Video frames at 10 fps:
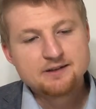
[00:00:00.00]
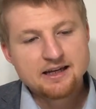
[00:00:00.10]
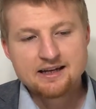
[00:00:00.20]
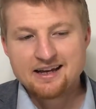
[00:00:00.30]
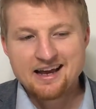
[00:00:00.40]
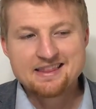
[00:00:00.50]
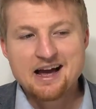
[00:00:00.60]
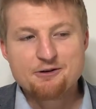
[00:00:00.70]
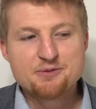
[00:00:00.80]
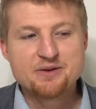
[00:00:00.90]
And
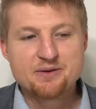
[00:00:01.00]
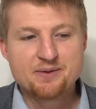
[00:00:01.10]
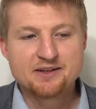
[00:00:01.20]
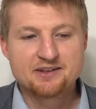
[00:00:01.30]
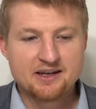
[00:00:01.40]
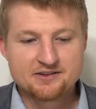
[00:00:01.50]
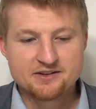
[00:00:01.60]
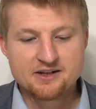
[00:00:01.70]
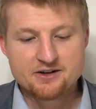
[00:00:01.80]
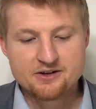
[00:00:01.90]
that would be the best case
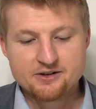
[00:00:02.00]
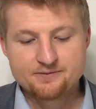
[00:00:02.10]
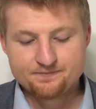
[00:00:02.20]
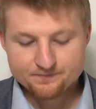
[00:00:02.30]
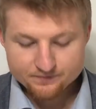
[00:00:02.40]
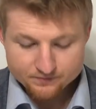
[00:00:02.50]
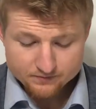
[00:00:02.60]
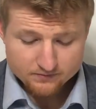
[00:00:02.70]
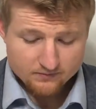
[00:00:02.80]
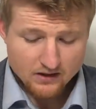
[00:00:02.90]
scenario.
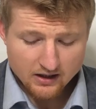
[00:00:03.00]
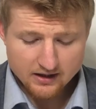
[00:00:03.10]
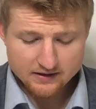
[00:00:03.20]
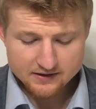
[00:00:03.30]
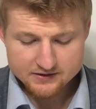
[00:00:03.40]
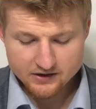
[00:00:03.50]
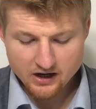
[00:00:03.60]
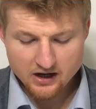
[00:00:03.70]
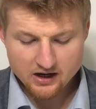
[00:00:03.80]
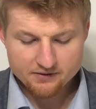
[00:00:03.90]
And this
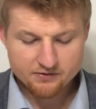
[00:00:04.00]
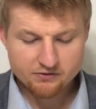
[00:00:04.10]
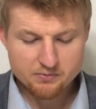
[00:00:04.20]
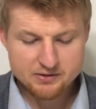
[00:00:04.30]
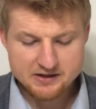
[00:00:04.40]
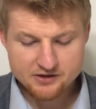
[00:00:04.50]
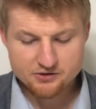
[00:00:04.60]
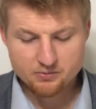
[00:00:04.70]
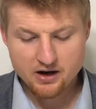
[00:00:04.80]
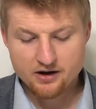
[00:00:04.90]
offer from
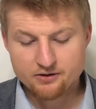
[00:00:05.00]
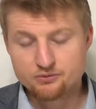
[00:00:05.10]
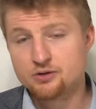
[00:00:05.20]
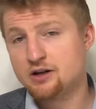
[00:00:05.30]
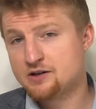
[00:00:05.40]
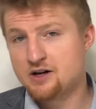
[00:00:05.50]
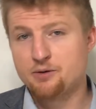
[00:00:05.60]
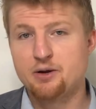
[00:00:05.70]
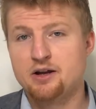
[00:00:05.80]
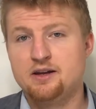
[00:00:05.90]
potential buyer, we're going to talk
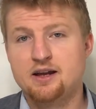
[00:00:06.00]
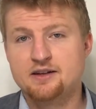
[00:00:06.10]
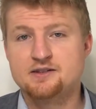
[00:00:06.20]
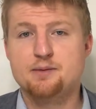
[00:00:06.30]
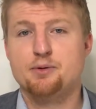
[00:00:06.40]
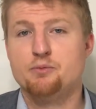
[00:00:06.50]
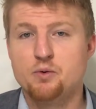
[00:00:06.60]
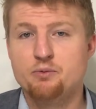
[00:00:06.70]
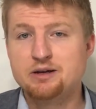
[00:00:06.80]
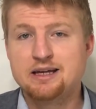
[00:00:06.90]
about in the next step on
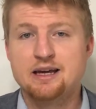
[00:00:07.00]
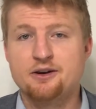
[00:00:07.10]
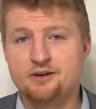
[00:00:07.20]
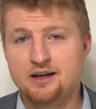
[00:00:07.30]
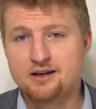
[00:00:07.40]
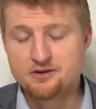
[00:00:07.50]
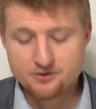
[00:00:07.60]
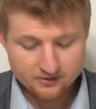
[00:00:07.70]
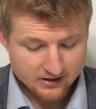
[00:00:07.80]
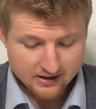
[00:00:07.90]
what we can or can't do.
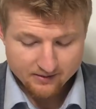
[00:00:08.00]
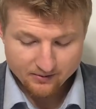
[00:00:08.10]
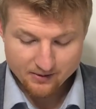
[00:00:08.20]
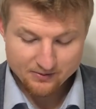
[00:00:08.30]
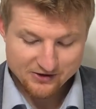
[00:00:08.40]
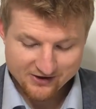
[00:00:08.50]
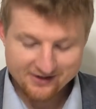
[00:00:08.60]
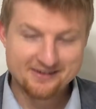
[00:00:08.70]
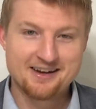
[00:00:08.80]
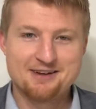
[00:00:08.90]
But I appreciate
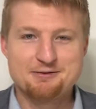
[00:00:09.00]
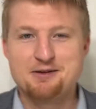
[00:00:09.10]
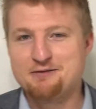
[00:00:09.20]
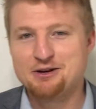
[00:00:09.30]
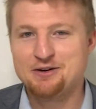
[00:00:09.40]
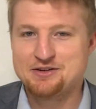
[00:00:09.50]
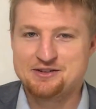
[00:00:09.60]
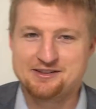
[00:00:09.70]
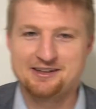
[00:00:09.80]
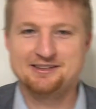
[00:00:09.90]
your time. If you have any
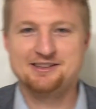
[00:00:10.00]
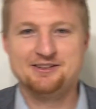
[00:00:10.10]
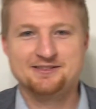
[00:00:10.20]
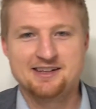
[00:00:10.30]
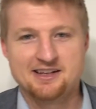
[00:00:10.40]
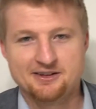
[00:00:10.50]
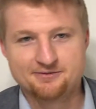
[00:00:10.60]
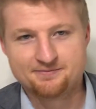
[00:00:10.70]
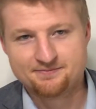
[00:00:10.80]
questions, let us know. Thank you.